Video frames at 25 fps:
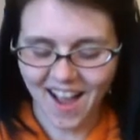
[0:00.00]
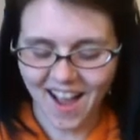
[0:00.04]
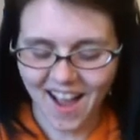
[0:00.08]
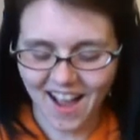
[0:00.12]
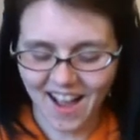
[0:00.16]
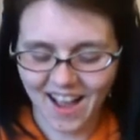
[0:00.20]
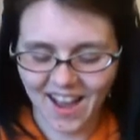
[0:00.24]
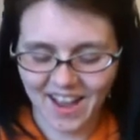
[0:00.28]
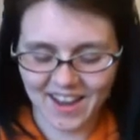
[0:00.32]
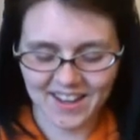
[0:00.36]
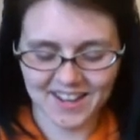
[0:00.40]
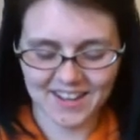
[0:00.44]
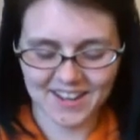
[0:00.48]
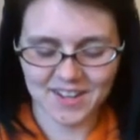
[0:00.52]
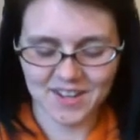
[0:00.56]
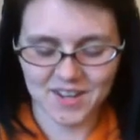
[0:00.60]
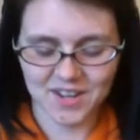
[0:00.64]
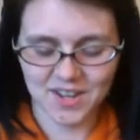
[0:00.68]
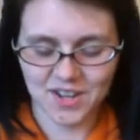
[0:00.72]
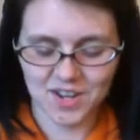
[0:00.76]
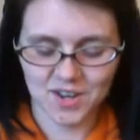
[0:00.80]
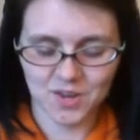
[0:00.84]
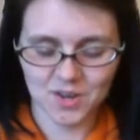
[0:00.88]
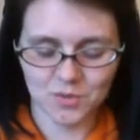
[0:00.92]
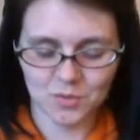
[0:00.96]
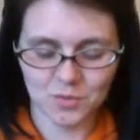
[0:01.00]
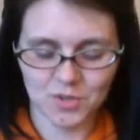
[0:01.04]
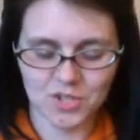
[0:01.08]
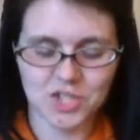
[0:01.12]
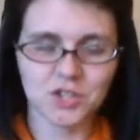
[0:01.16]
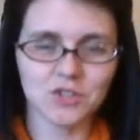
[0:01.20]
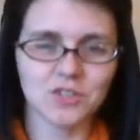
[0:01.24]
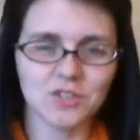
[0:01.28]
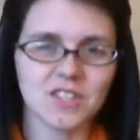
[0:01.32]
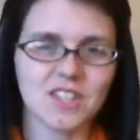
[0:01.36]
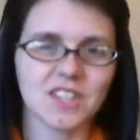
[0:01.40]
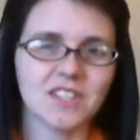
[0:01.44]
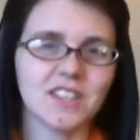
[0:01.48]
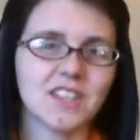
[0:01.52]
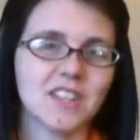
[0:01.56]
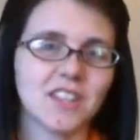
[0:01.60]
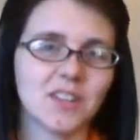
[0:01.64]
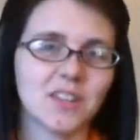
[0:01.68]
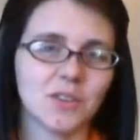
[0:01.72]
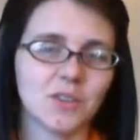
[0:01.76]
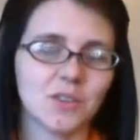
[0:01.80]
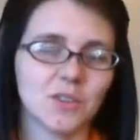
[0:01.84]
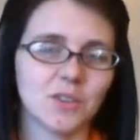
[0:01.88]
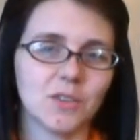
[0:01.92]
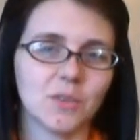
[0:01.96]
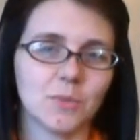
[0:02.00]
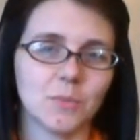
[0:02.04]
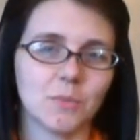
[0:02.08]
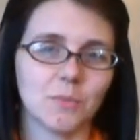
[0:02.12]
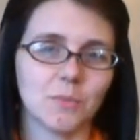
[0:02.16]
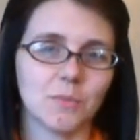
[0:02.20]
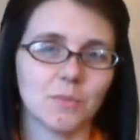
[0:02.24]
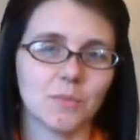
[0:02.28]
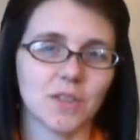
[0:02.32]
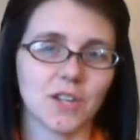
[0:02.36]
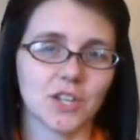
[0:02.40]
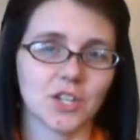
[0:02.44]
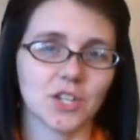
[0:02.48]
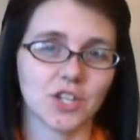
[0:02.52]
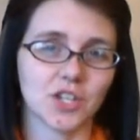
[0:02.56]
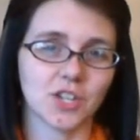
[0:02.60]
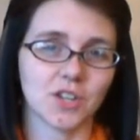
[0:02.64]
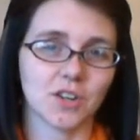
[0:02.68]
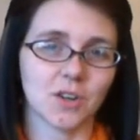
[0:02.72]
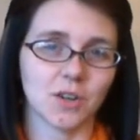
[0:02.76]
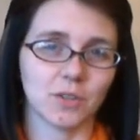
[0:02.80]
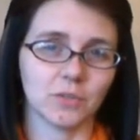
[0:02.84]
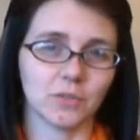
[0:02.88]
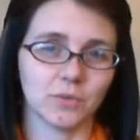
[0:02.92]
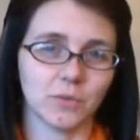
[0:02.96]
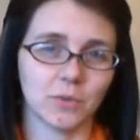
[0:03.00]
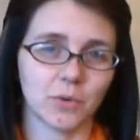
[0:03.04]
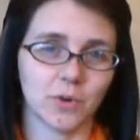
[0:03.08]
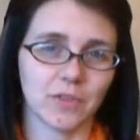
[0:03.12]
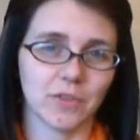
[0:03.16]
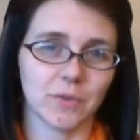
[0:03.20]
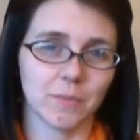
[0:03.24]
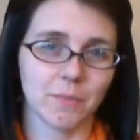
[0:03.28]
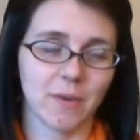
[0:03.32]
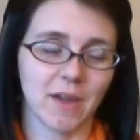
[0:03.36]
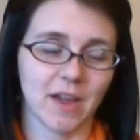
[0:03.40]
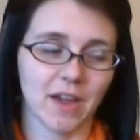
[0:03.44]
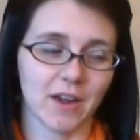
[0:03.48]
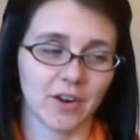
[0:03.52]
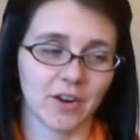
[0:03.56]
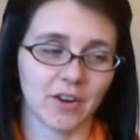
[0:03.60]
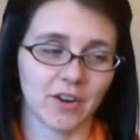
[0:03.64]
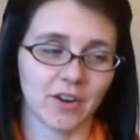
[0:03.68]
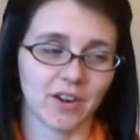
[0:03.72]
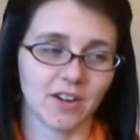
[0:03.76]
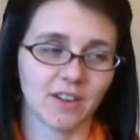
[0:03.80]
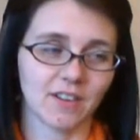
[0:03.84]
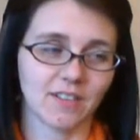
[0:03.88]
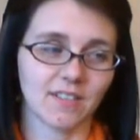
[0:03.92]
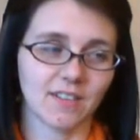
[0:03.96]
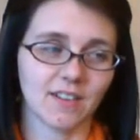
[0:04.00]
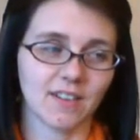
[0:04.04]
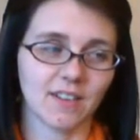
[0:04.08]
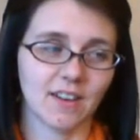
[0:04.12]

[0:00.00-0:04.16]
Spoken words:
I was using the needle that she called for in the pattern